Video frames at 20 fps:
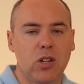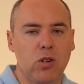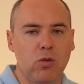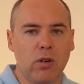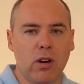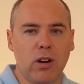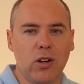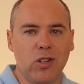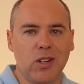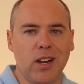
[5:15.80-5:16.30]

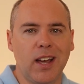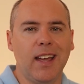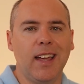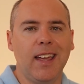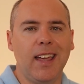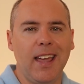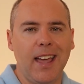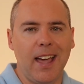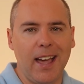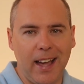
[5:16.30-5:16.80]
structure,
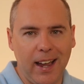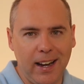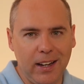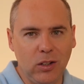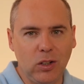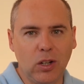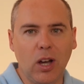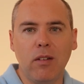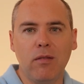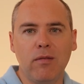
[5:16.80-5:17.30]

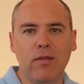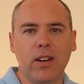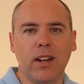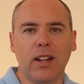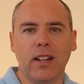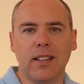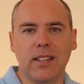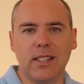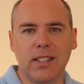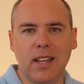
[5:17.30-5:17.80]
and
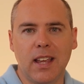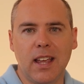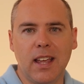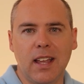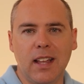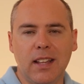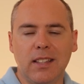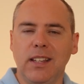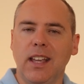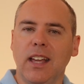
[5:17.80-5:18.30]
confidence
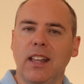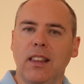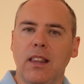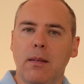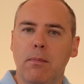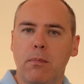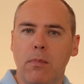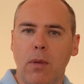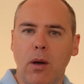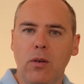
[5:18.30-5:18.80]
to get
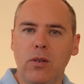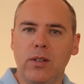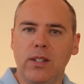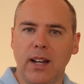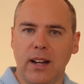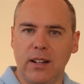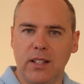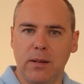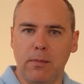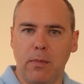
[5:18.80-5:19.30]
the most
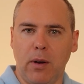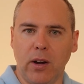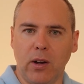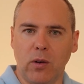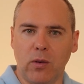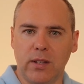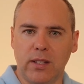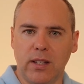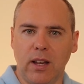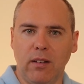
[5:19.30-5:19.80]
out of
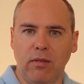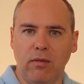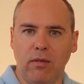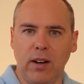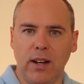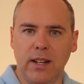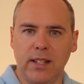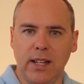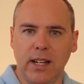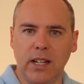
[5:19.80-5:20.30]
Microsoft
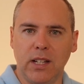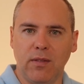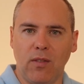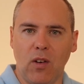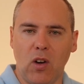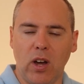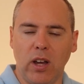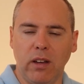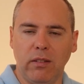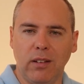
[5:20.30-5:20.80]

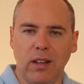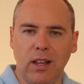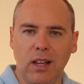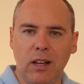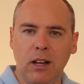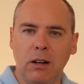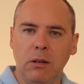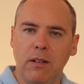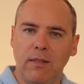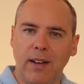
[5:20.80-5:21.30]
365
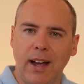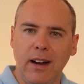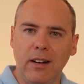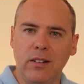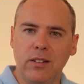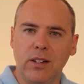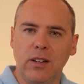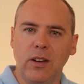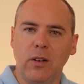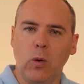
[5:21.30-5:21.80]

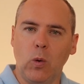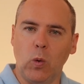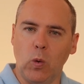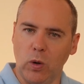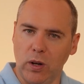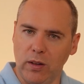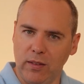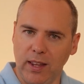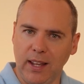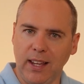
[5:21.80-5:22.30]
without
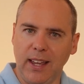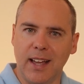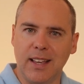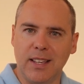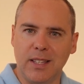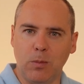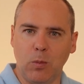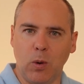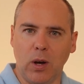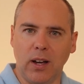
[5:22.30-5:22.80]
all of the
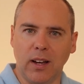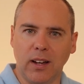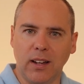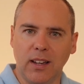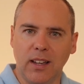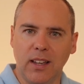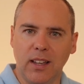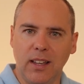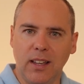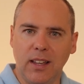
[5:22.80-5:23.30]

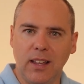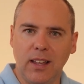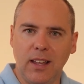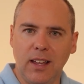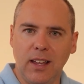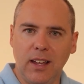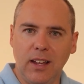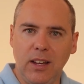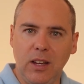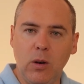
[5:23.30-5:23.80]
guesswork.
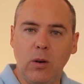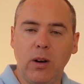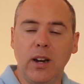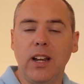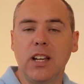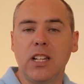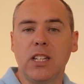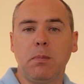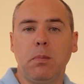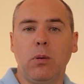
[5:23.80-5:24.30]
You can
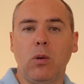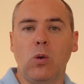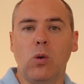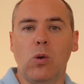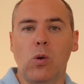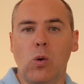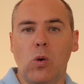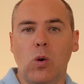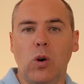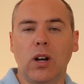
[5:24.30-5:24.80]

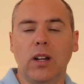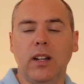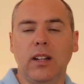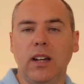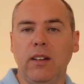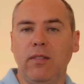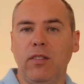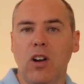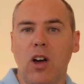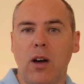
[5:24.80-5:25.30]
explore all of
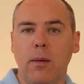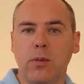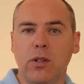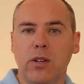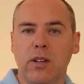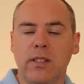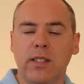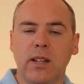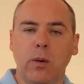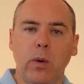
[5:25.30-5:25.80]
the different
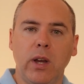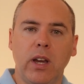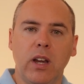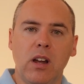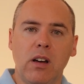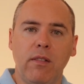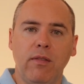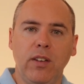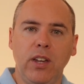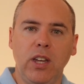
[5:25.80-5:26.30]
options that we can
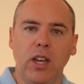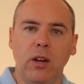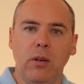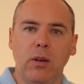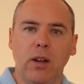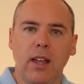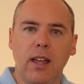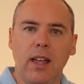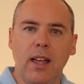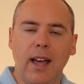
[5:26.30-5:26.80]
offer
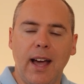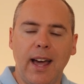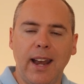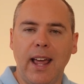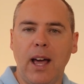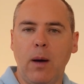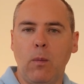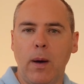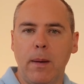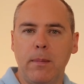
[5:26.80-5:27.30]
you at
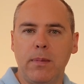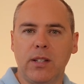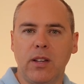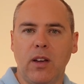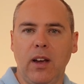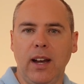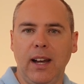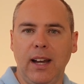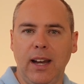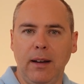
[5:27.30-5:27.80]
our
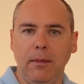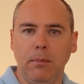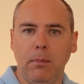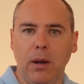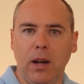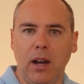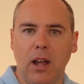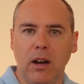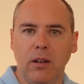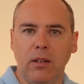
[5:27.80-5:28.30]
website link
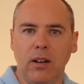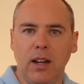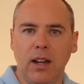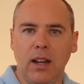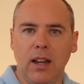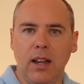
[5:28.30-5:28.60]
below,